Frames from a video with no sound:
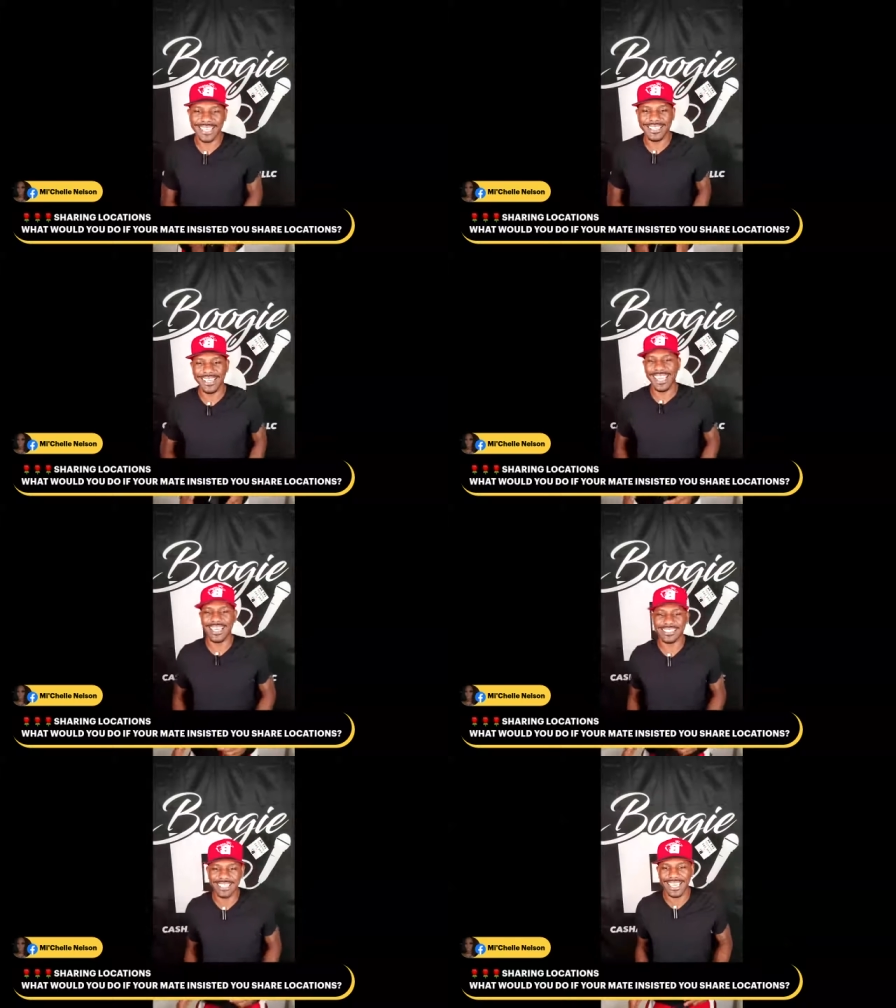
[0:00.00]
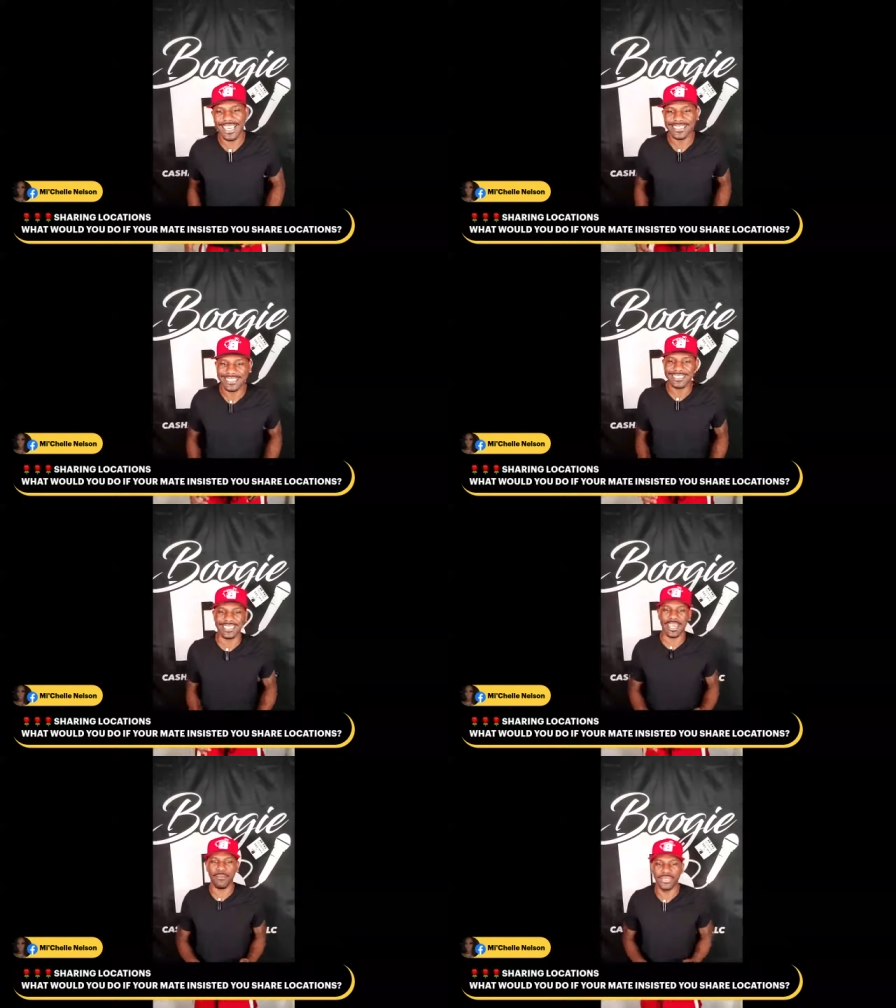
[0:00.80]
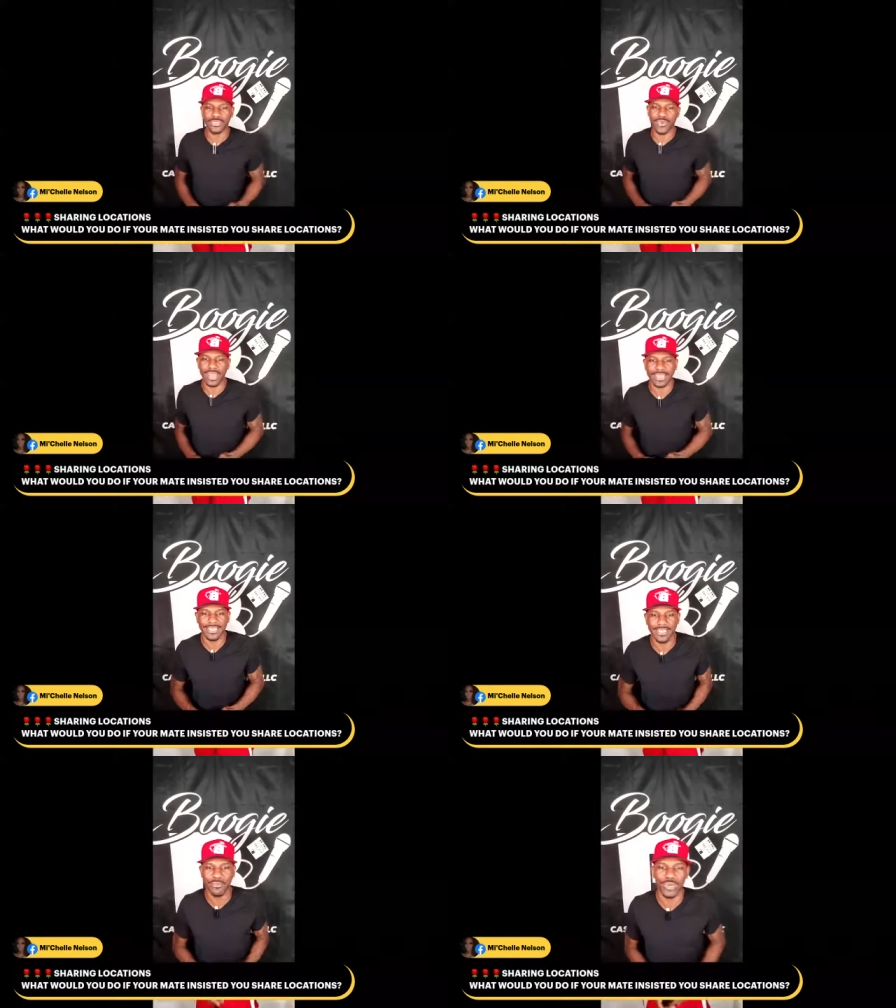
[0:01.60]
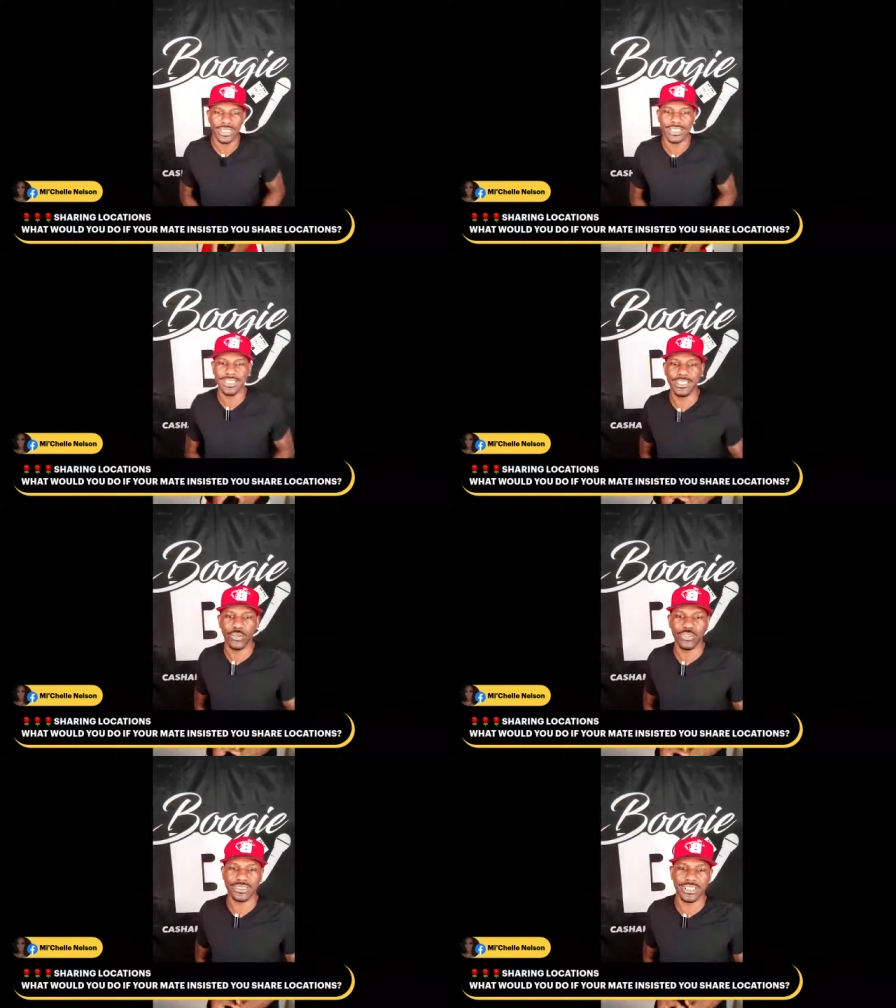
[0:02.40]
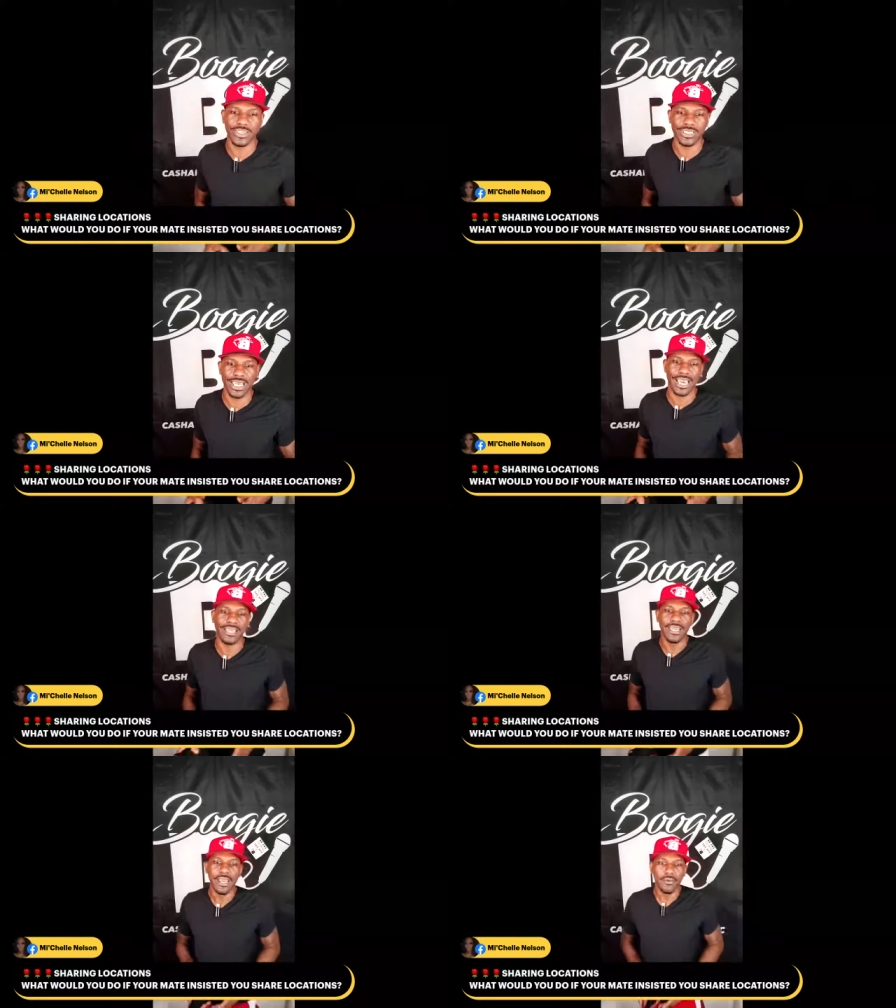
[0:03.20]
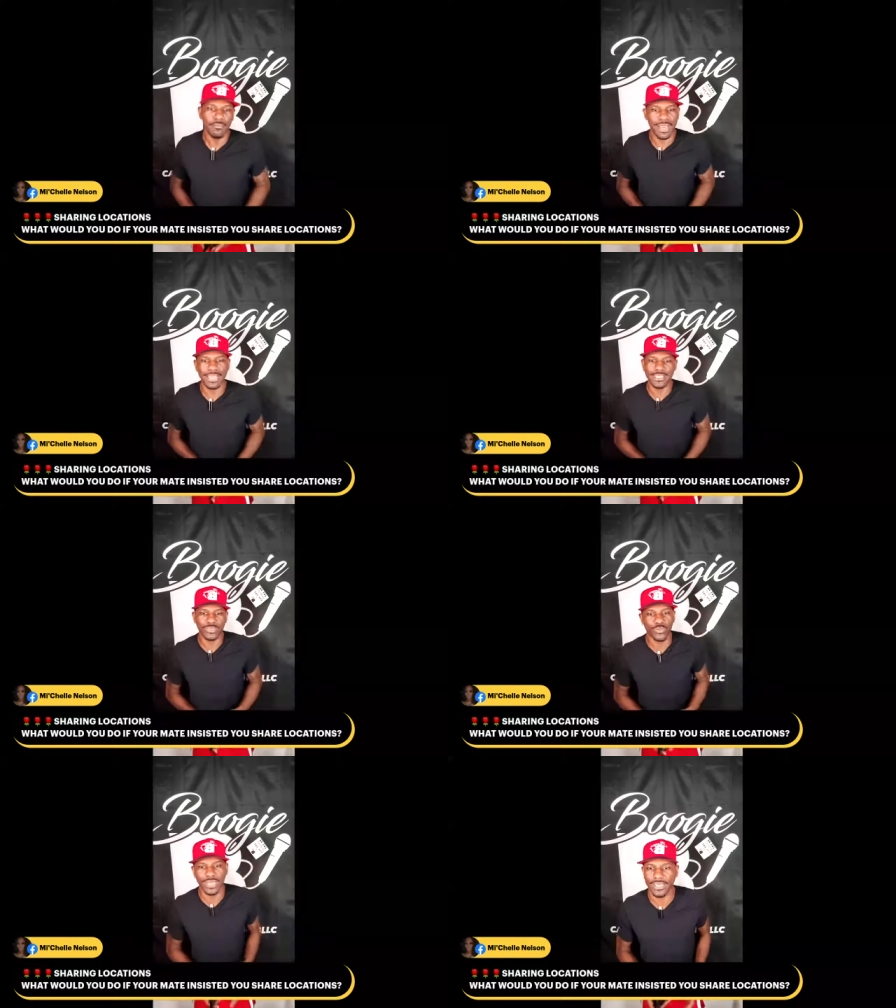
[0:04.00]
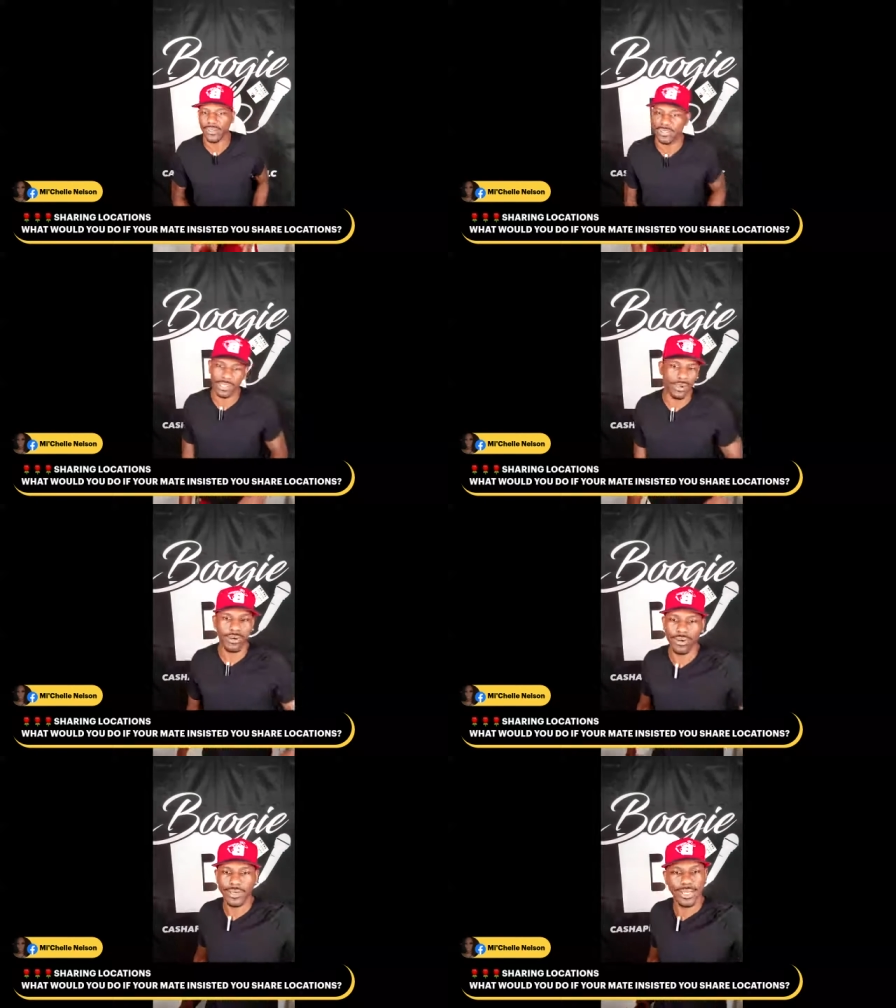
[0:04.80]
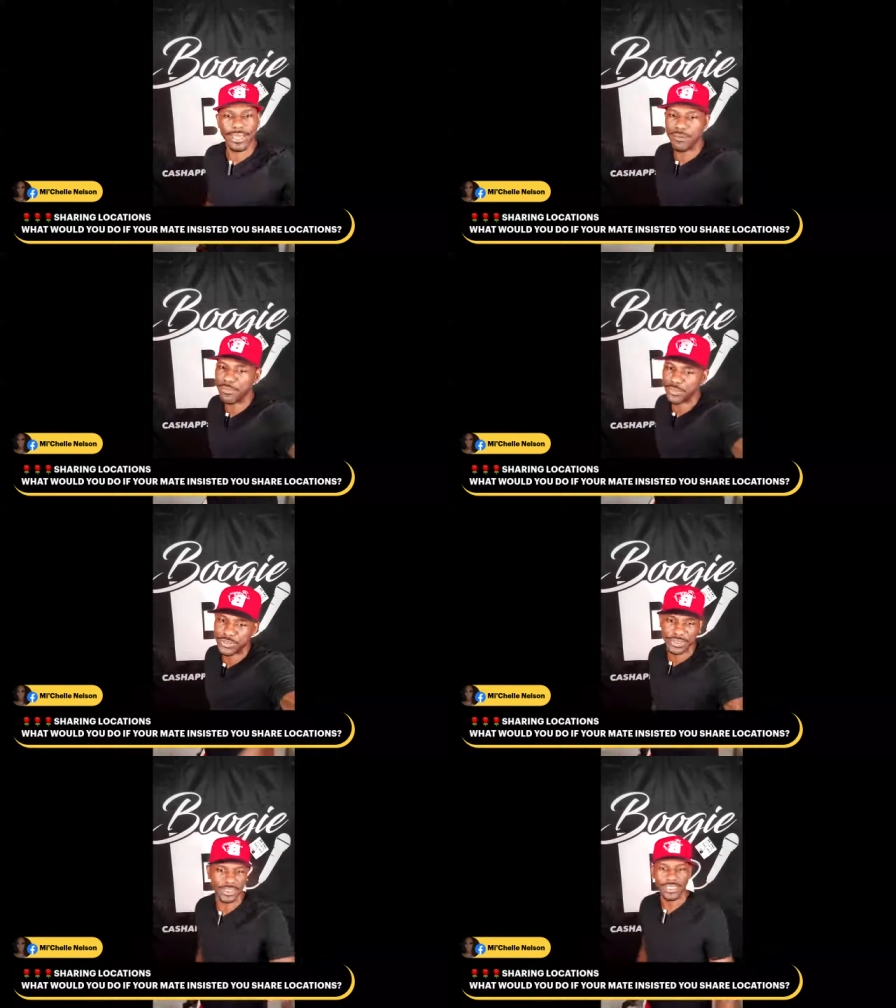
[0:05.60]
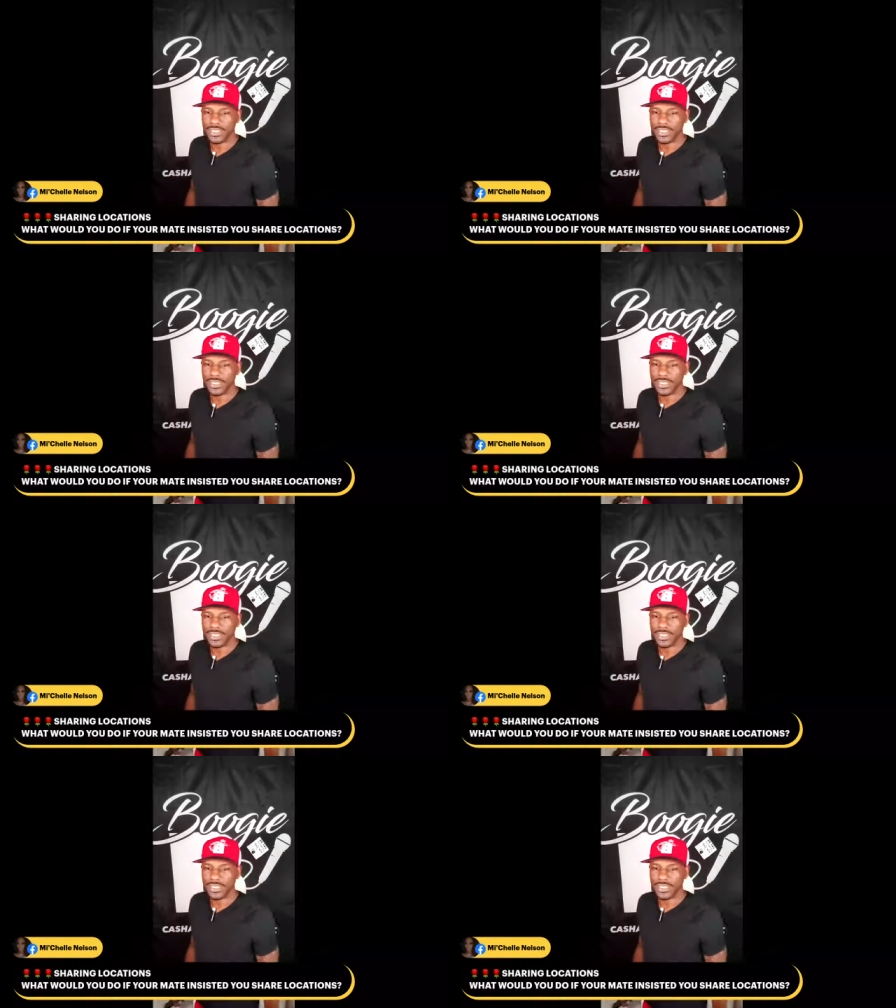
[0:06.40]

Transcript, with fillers: happening, Ashley? Ashley said, I'll be tracking him whether he knows it or not. Might as well. Lord have mercy.